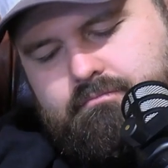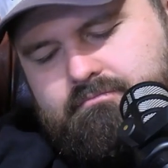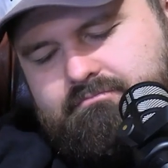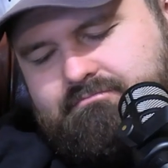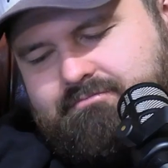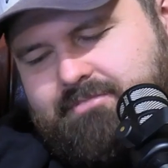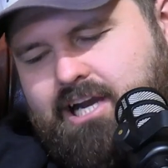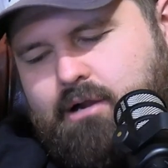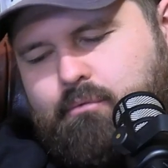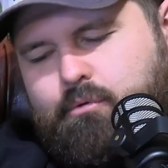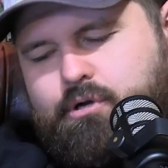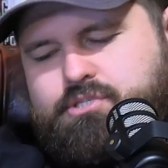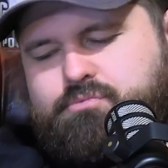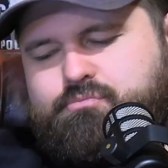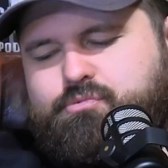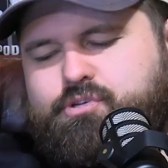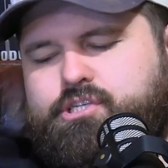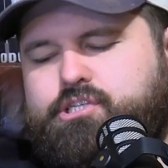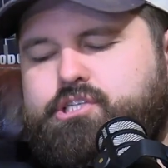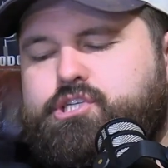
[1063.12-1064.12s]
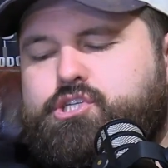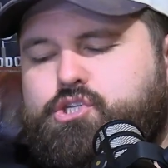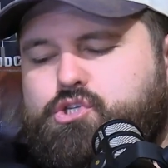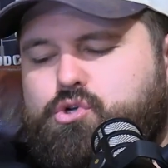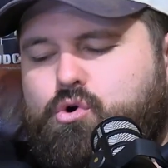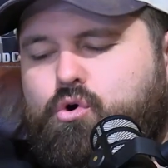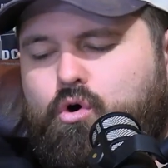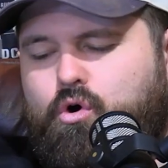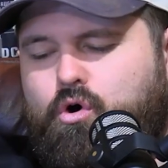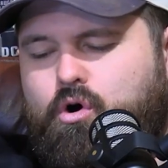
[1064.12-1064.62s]
And I wasn't really
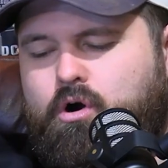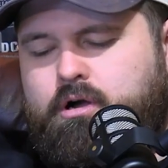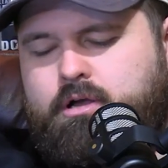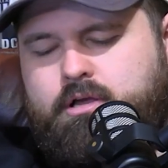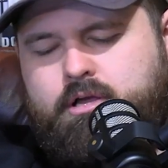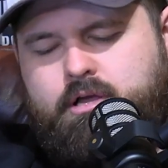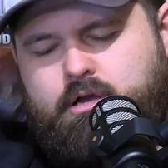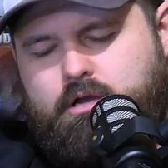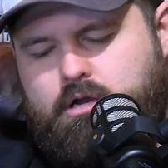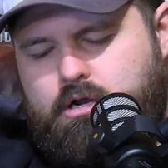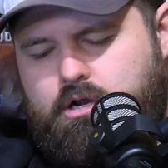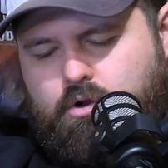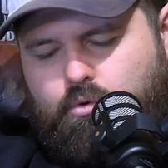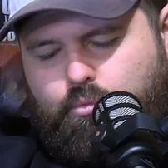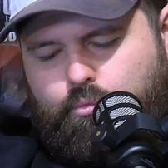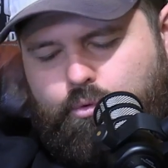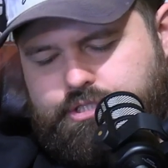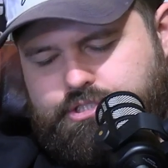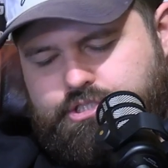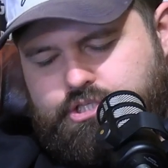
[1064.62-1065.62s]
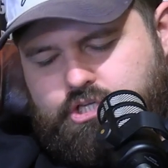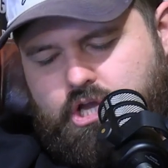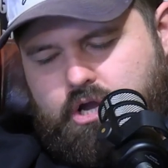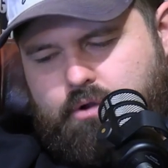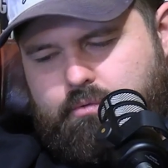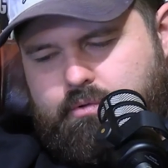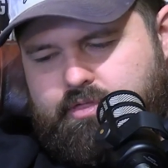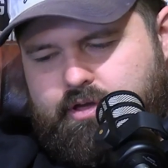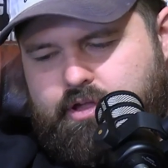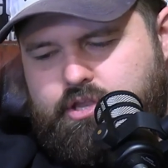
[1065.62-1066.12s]
sure what to
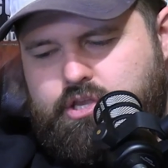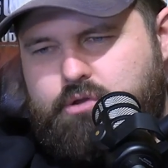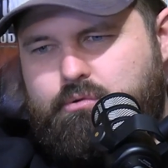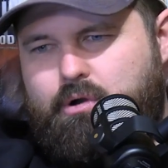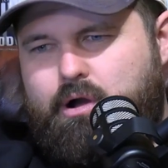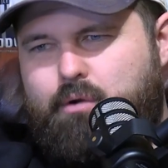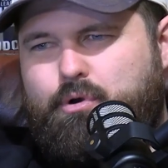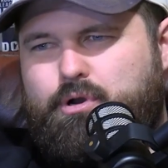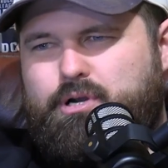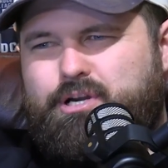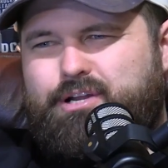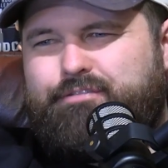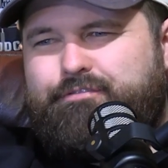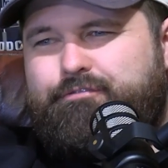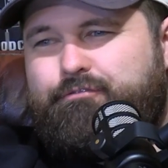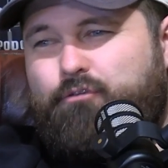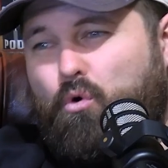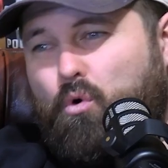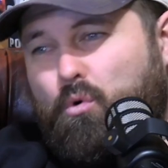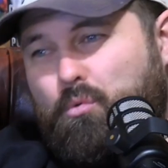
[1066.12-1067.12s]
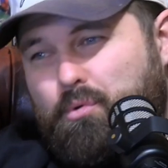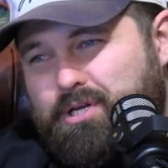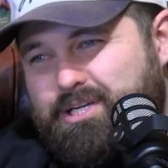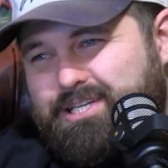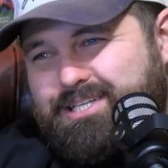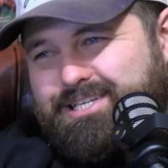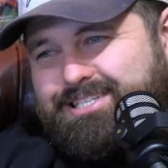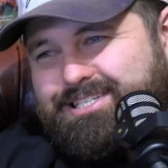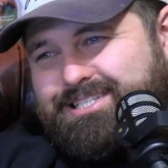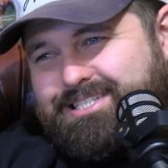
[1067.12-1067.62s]
go with. I knew I wanted a forward.
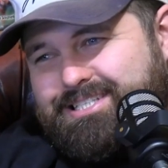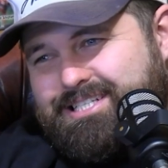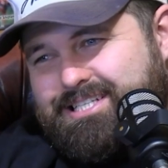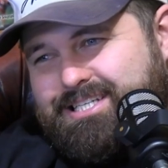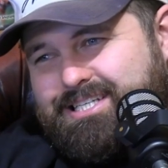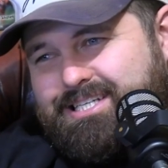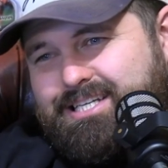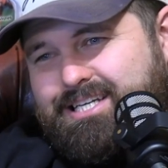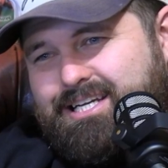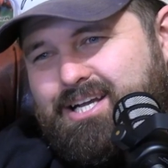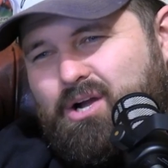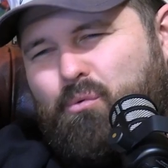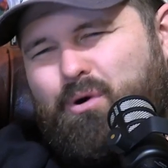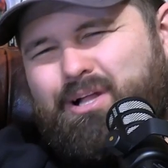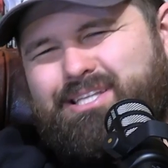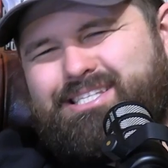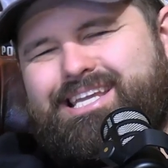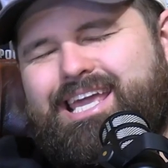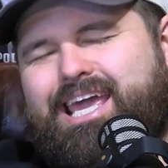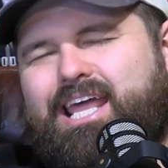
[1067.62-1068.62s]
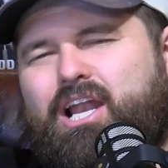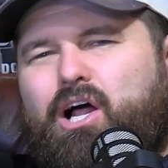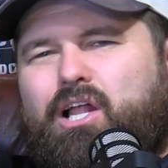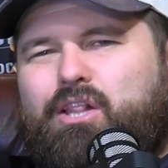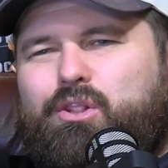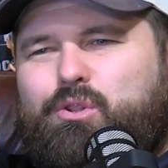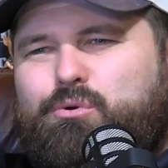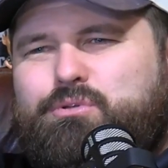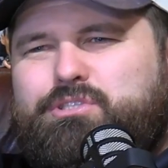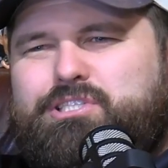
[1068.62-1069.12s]
Once again, I
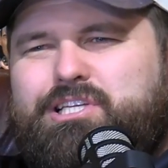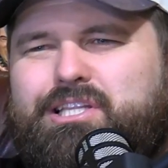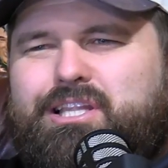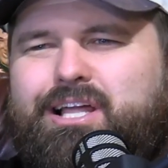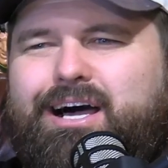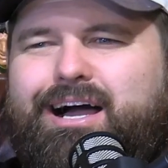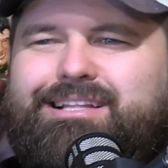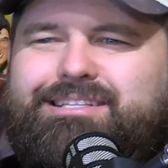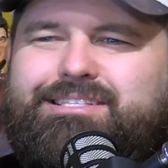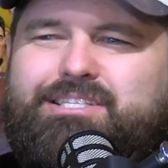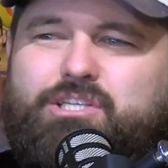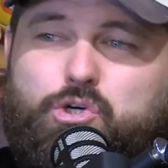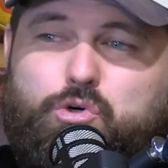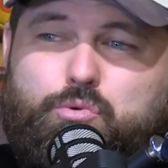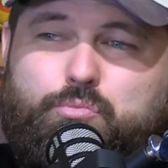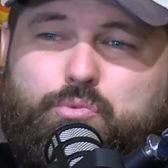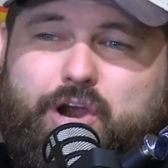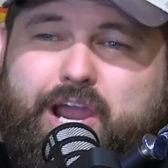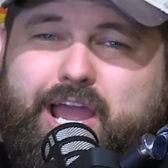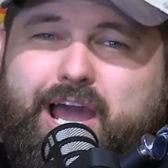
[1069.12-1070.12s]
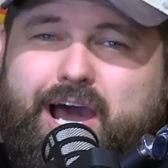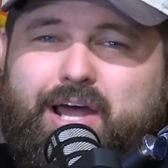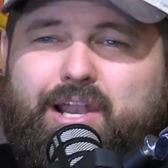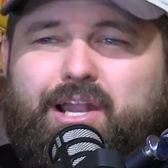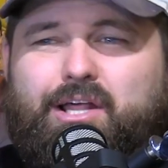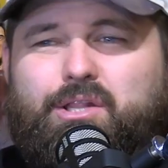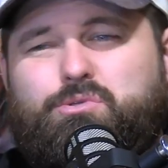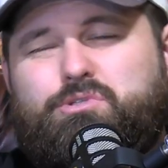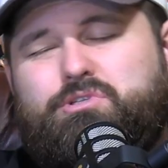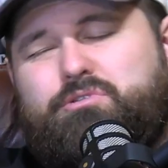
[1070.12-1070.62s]
looked at Dill Brown.
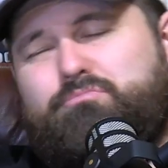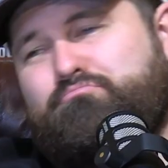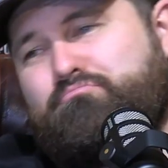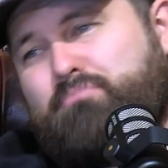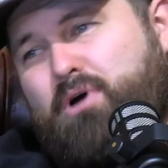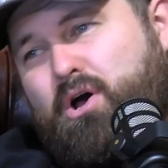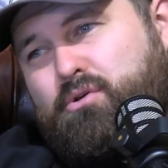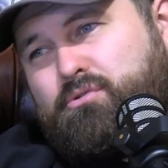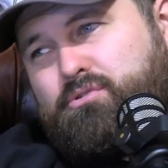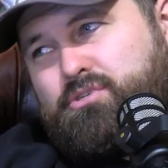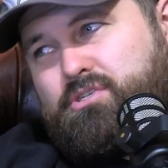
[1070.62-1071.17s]
I looked at Moses.